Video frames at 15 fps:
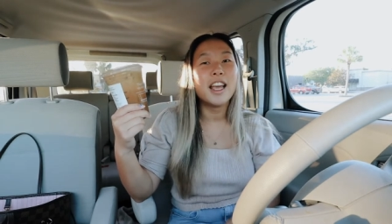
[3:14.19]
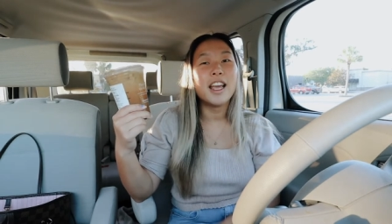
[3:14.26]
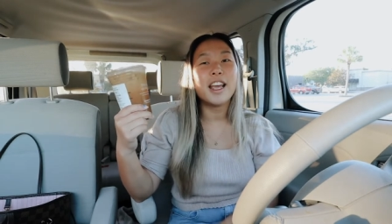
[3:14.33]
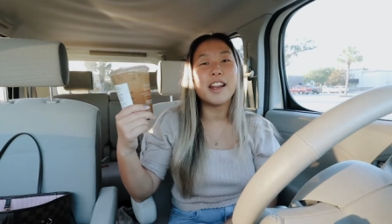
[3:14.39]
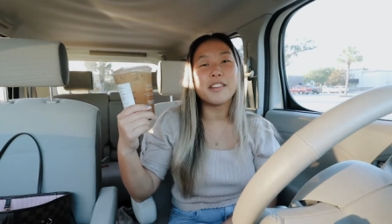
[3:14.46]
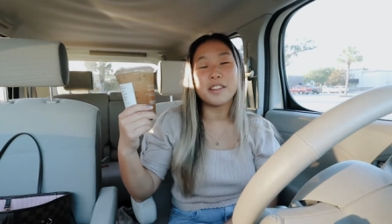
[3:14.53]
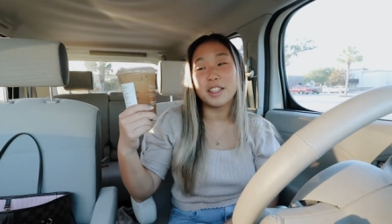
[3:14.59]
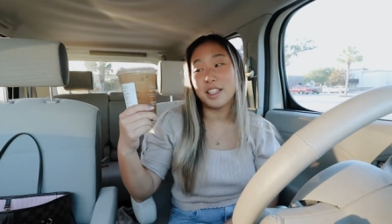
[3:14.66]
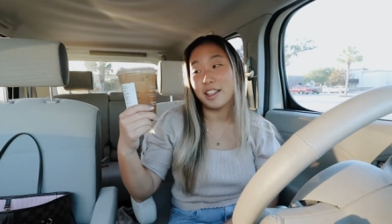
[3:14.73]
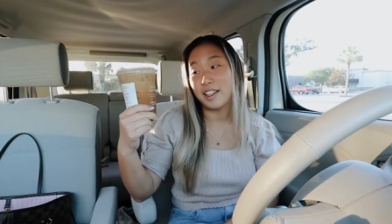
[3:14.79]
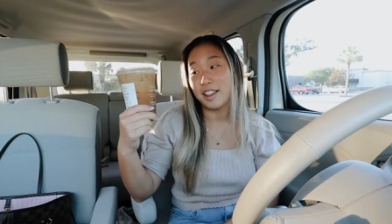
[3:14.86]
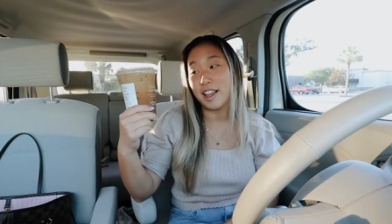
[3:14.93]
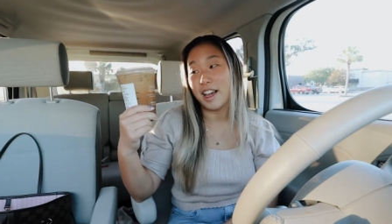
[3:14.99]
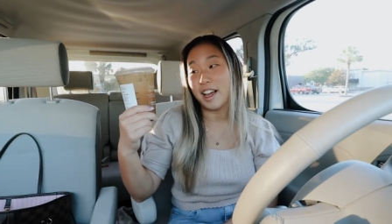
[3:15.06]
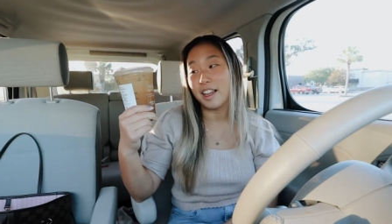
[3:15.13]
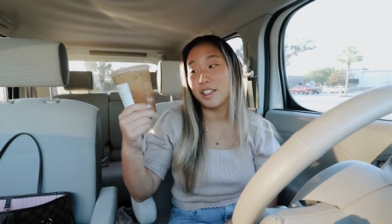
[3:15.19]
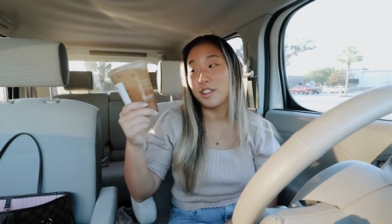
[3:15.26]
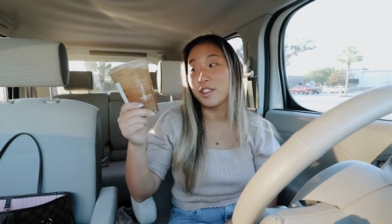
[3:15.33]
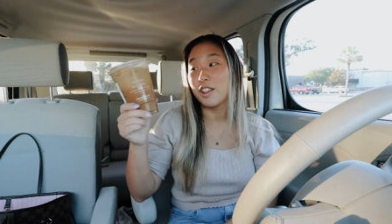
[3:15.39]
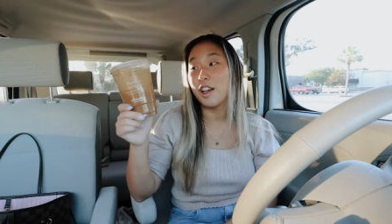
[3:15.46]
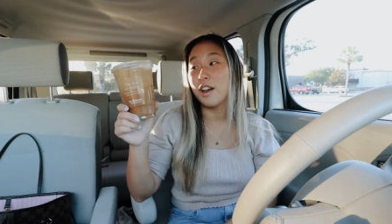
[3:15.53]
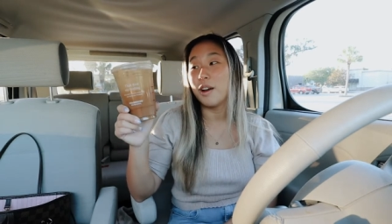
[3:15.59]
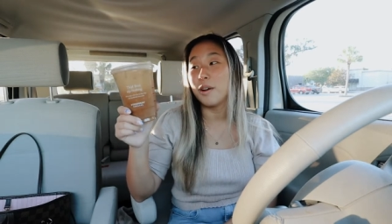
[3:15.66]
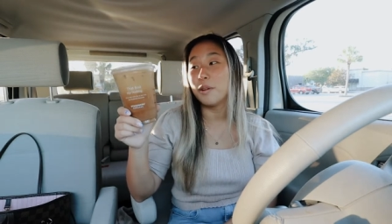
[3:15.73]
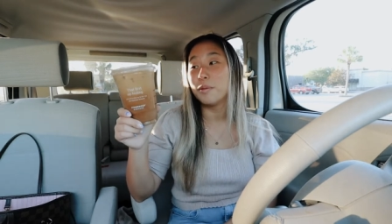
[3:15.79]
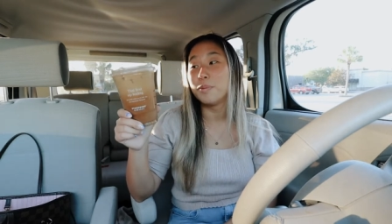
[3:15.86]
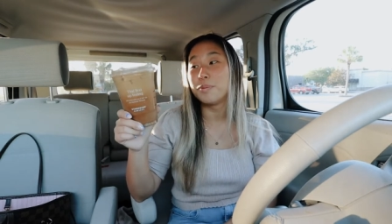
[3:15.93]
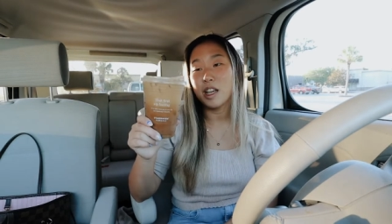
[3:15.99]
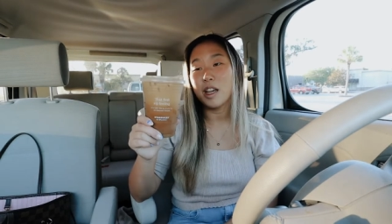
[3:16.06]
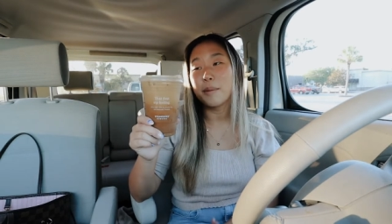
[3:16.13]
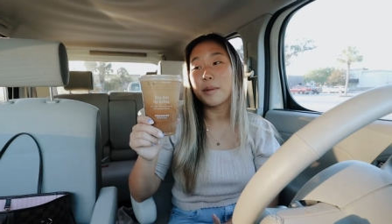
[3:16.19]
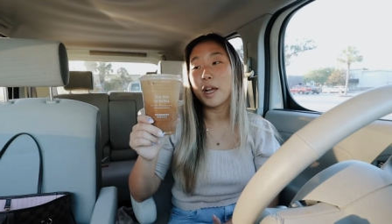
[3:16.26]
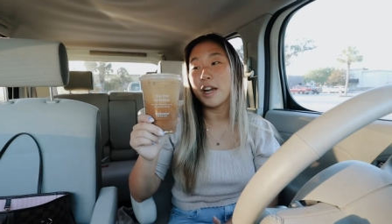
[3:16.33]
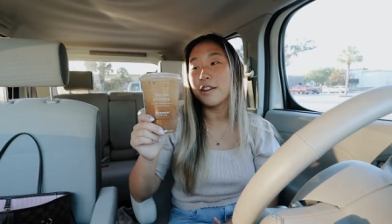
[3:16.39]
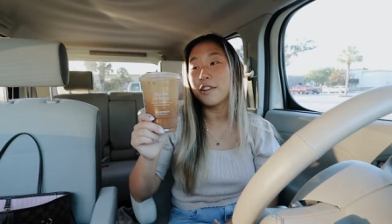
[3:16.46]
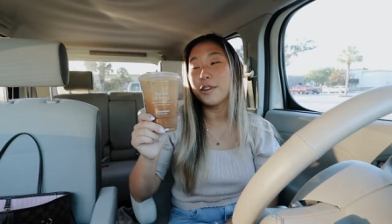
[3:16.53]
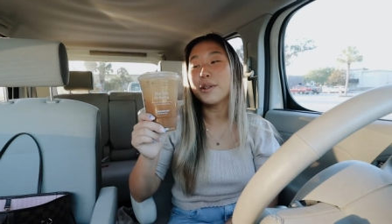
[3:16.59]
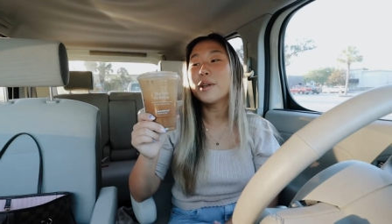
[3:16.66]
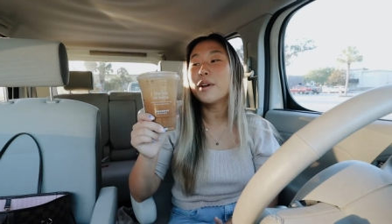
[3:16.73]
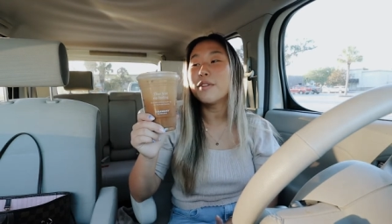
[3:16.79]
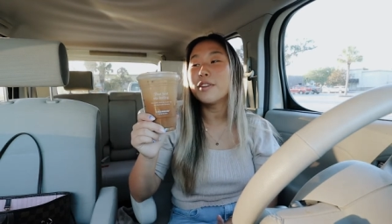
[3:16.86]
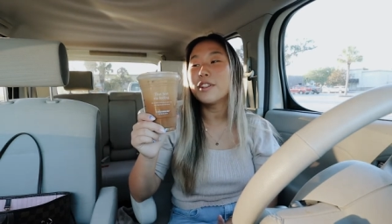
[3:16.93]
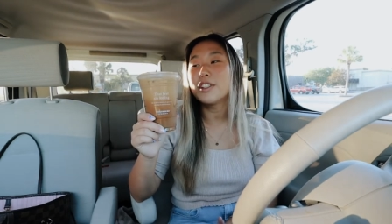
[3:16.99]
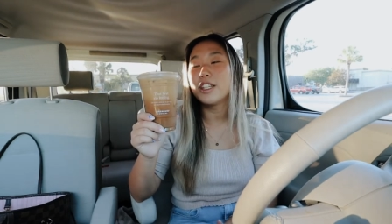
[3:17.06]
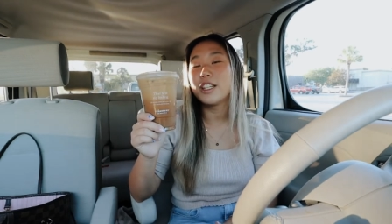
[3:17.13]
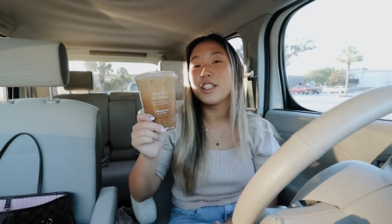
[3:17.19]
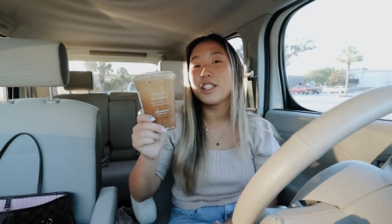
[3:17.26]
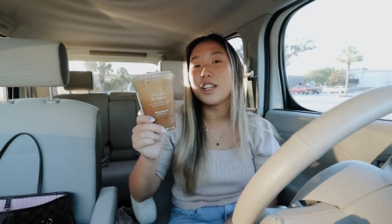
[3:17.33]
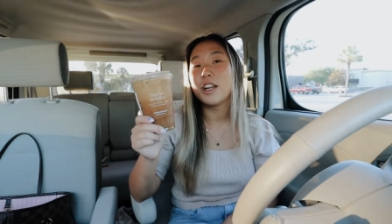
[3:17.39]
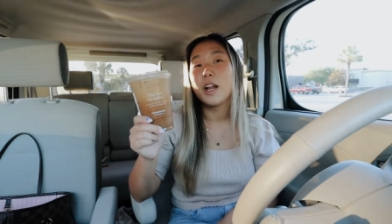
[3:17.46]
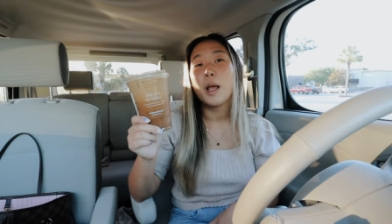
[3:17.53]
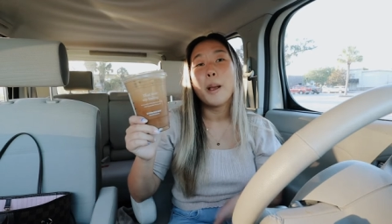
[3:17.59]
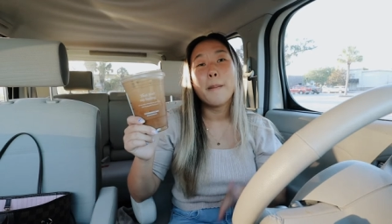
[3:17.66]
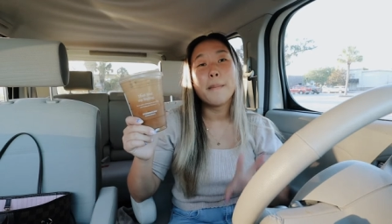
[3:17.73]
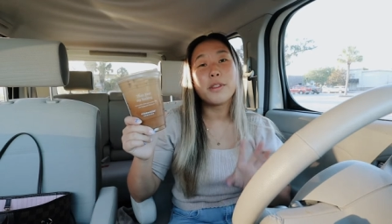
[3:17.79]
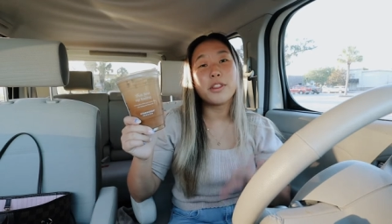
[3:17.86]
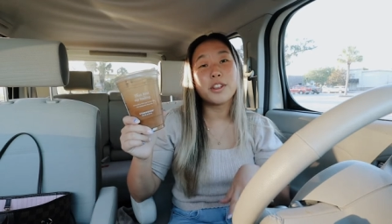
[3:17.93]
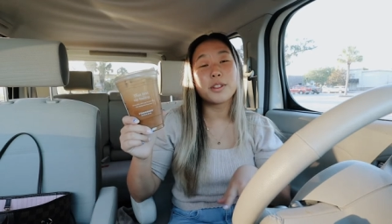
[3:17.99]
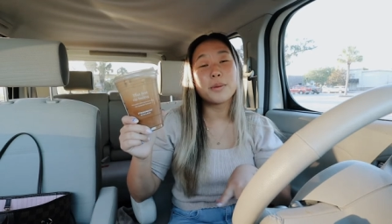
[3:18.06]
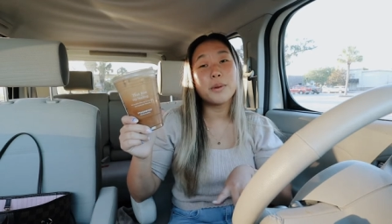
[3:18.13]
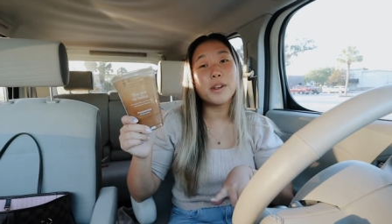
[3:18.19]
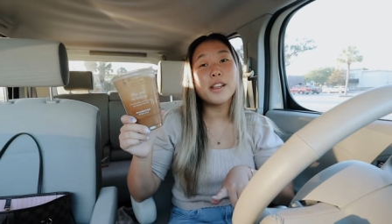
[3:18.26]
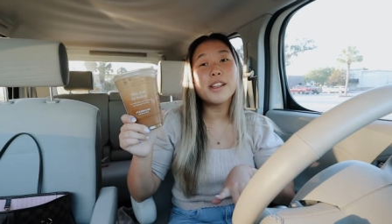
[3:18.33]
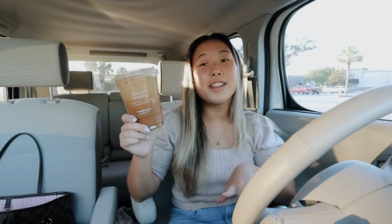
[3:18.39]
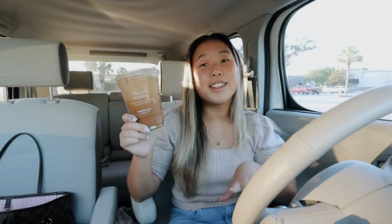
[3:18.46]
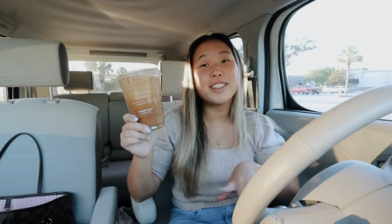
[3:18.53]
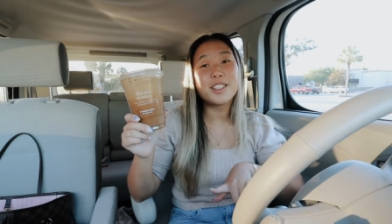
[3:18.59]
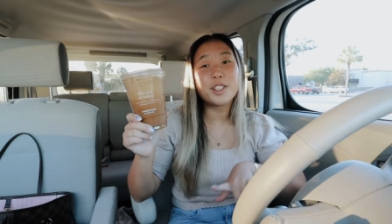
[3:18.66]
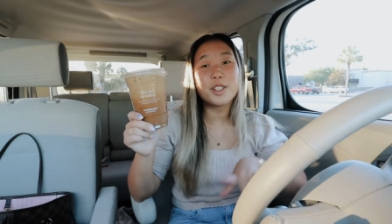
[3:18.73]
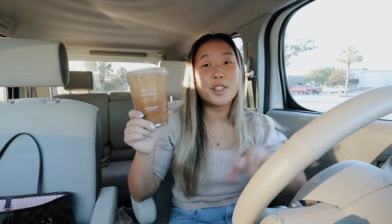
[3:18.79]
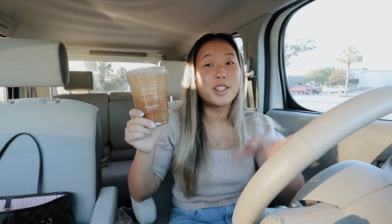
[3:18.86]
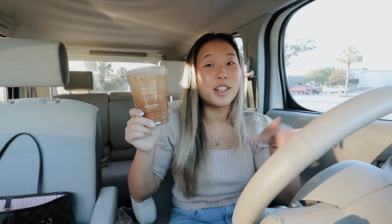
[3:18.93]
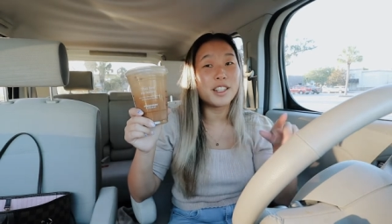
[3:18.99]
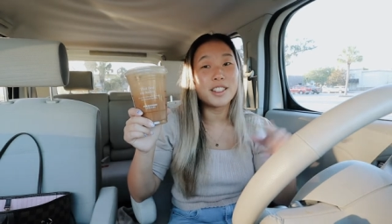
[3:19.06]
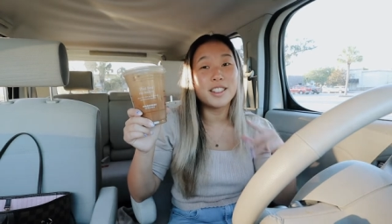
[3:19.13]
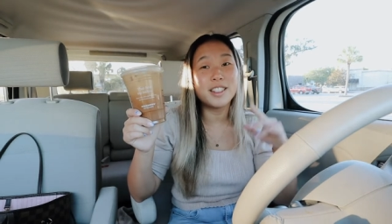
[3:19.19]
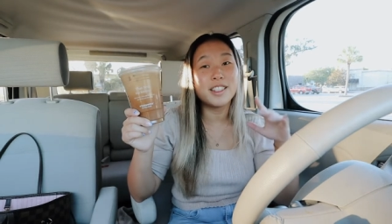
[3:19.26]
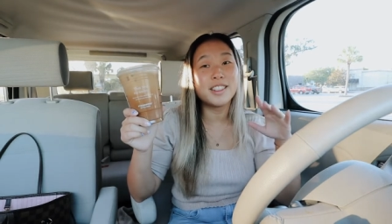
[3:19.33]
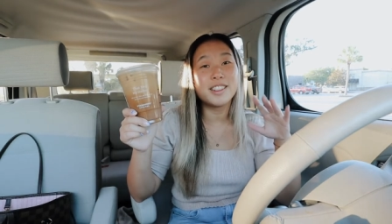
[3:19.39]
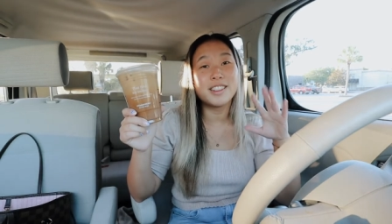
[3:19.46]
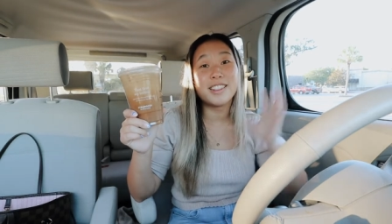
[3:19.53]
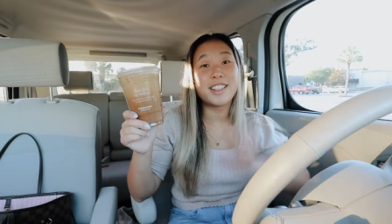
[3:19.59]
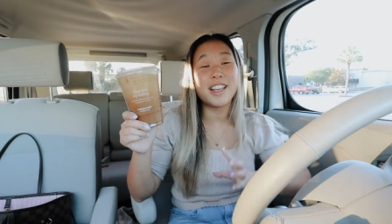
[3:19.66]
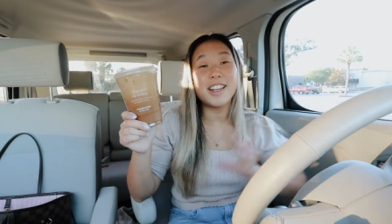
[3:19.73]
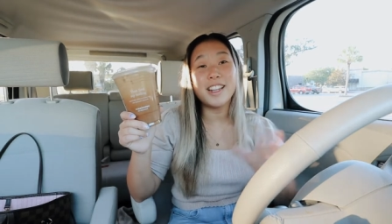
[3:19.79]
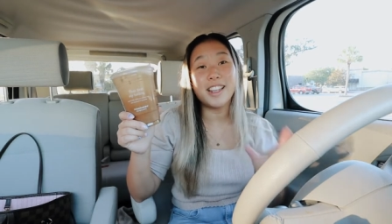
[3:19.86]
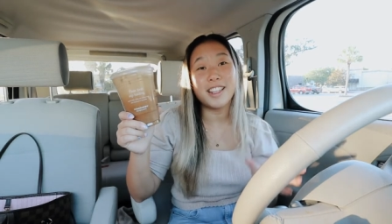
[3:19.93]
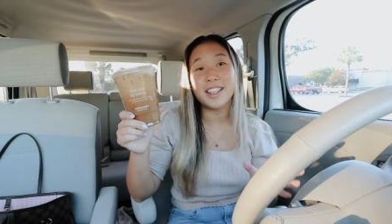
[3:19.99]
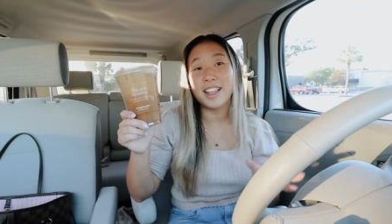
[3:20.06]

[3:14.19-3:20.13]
and everything like that. So I'm kind of going off on a tangent, but this one just doesn't get it.